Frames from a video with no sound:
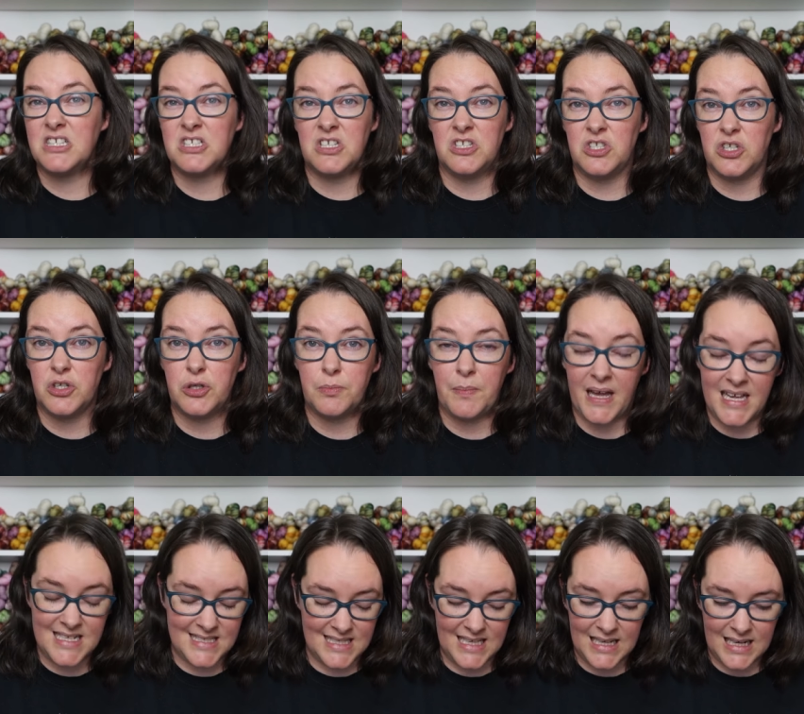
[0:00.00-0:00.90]
to,
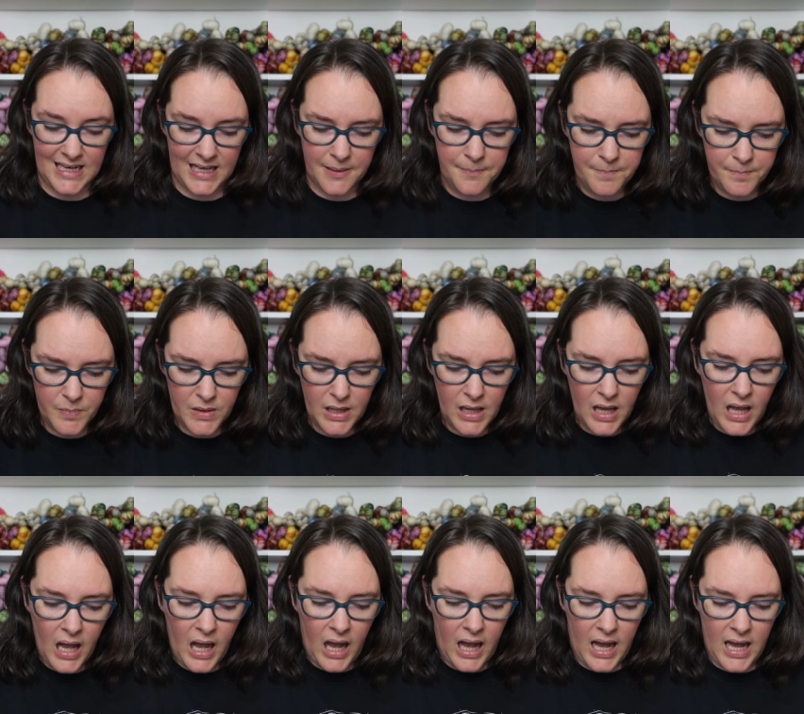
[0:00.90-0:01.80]
basically.
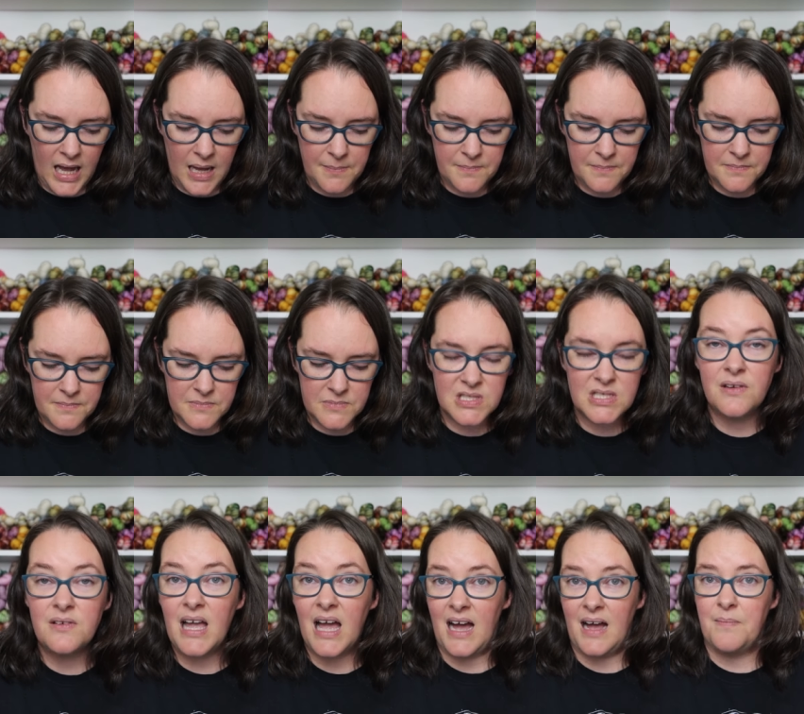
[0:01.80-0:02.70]

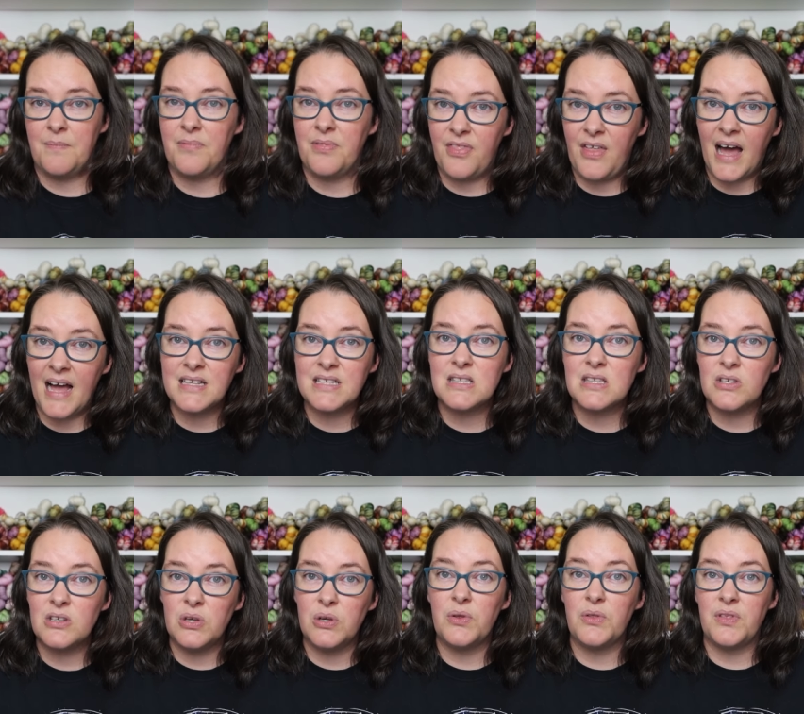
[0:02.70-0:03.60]
So yeah, that's
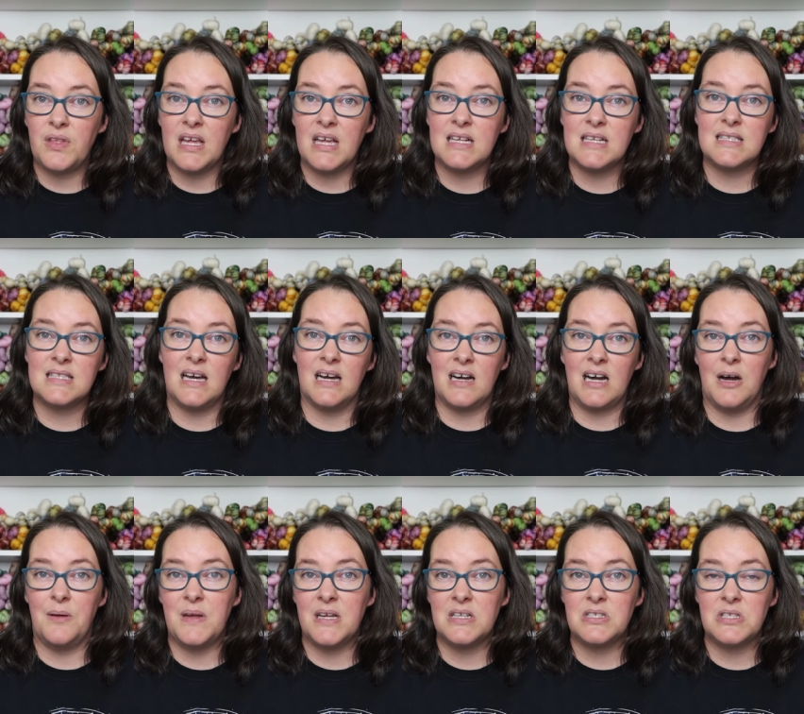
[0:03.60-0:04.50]
the new things that are
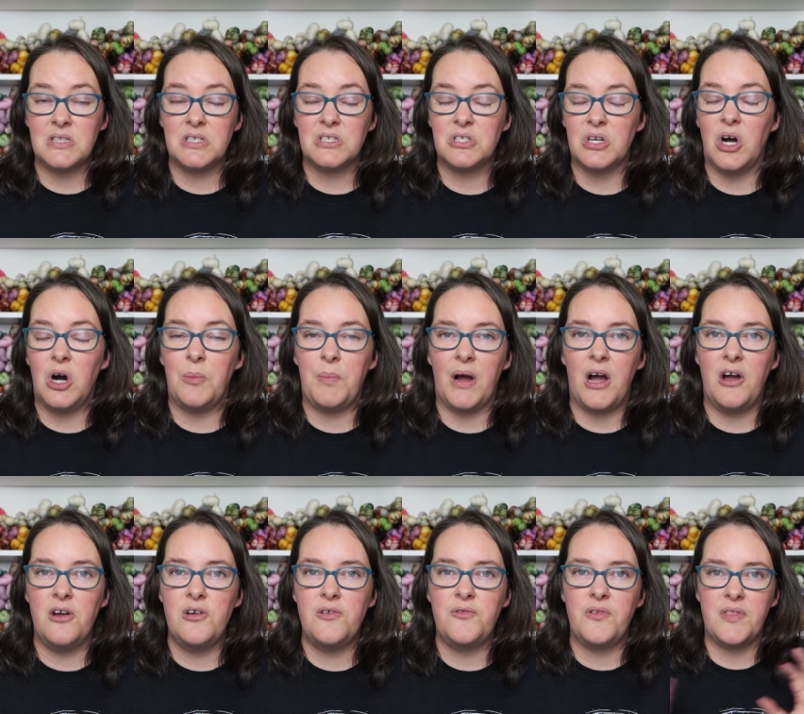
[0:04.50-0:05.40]
coming to the shop
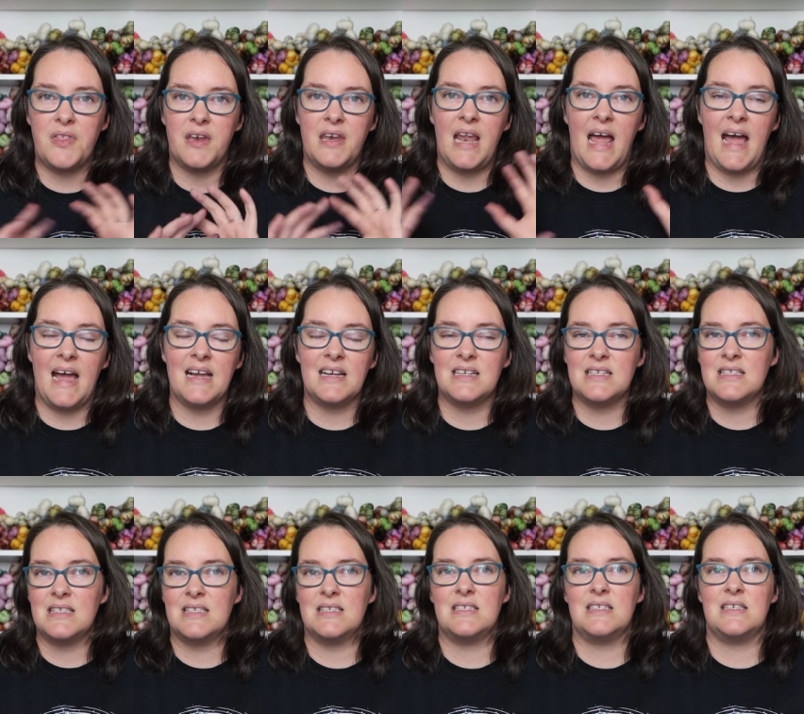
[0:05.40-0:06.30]
over the
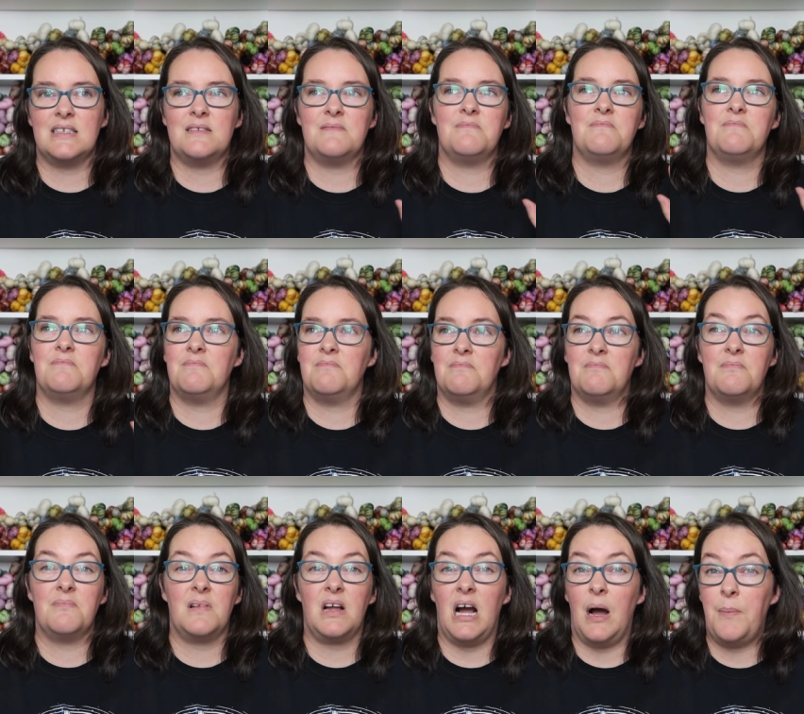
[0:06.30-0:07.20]
next
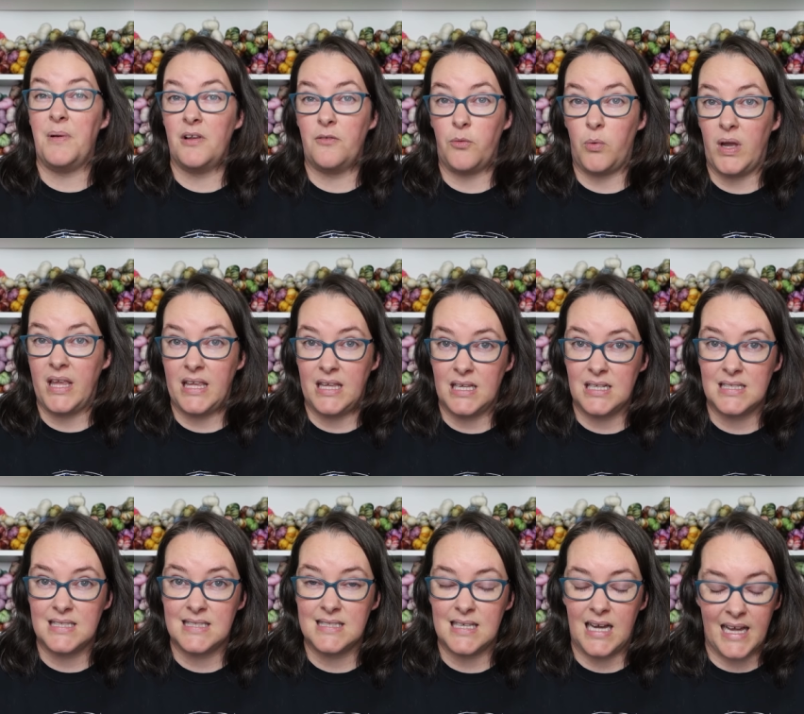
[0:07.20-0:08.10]
couple of
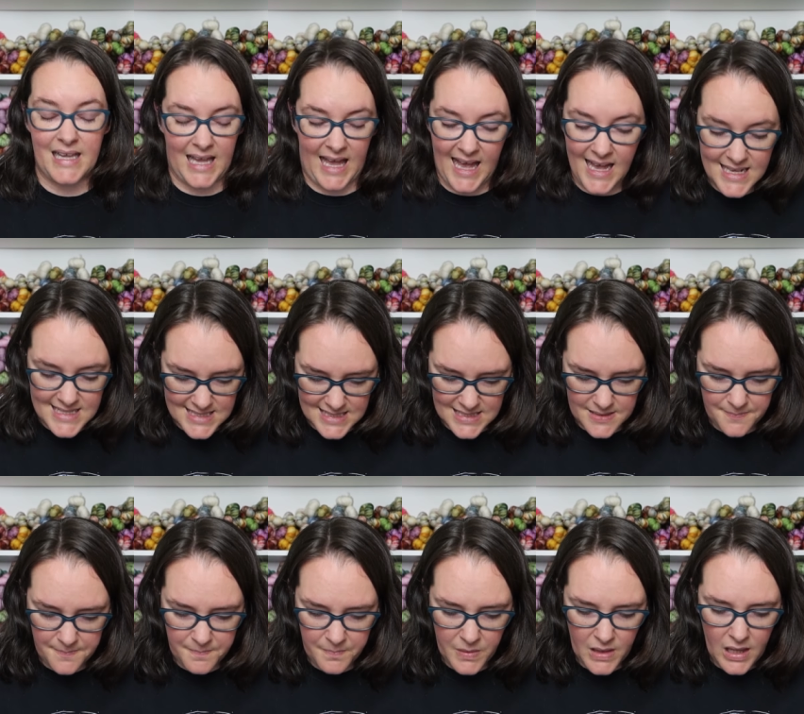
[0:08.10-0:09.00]
weeks, I
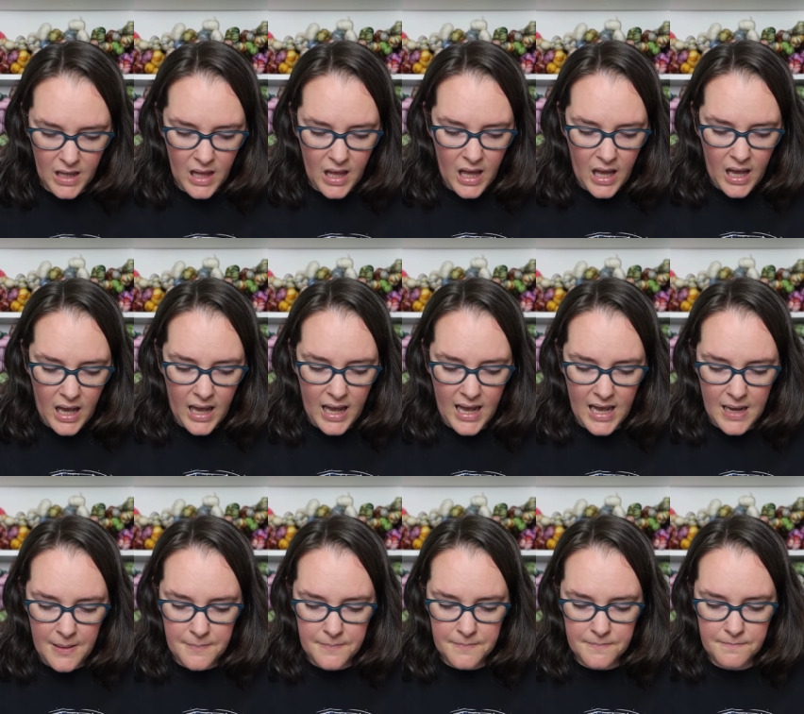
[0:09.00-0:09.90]
guess.
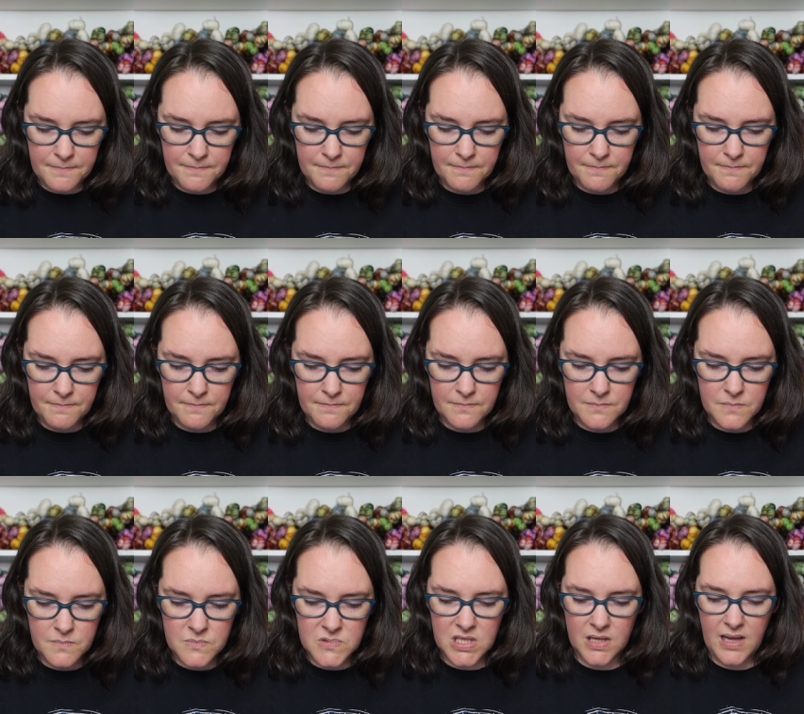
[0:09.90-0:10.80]
So
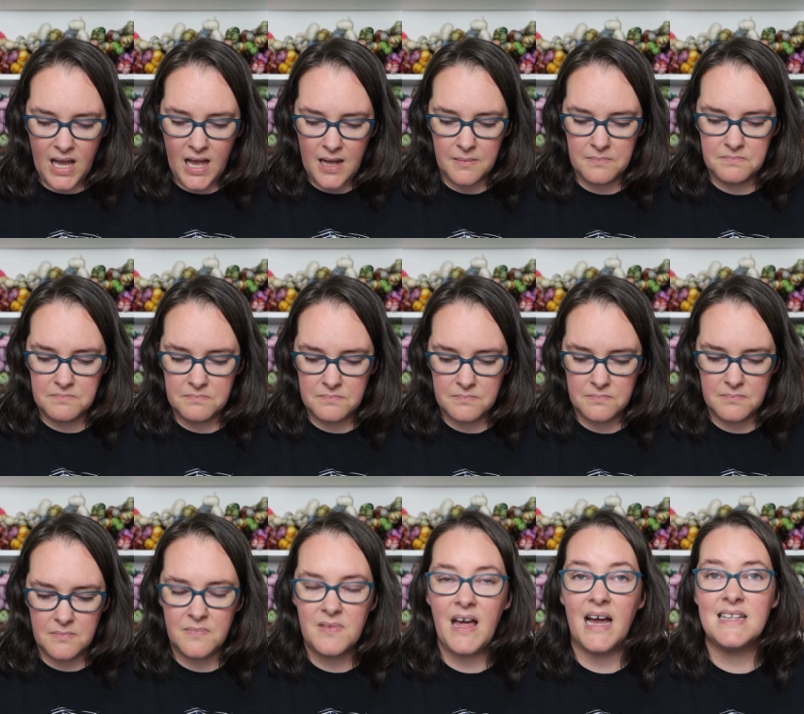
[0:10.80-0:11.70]
yeah,
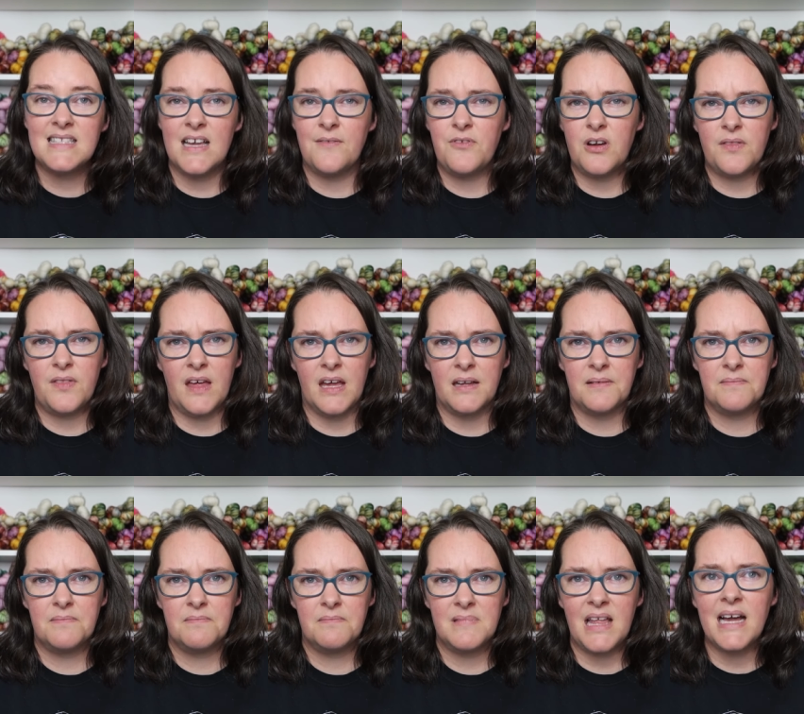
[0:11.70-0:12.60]
that's
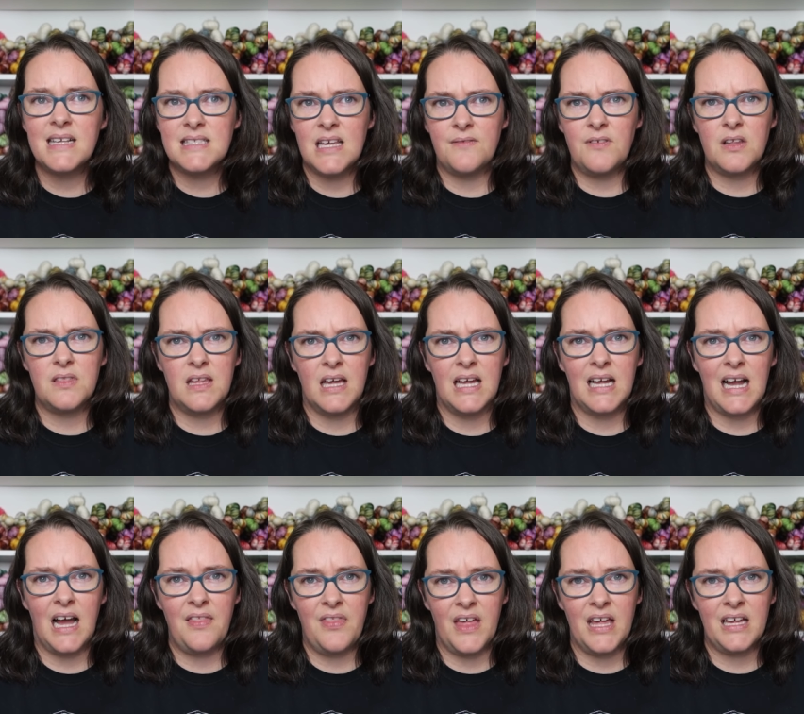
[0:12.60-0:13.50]
everything,
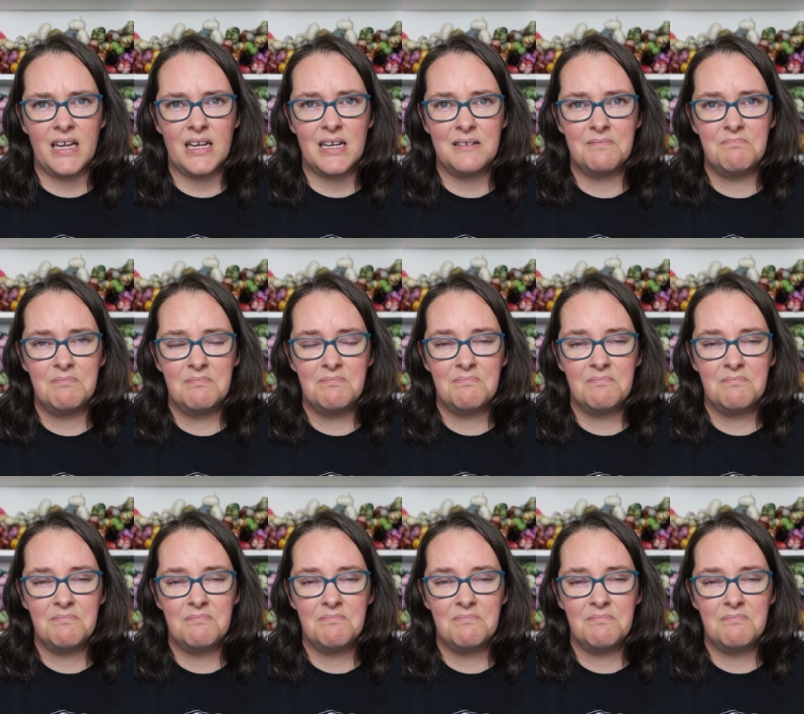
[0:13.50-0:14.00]
I think.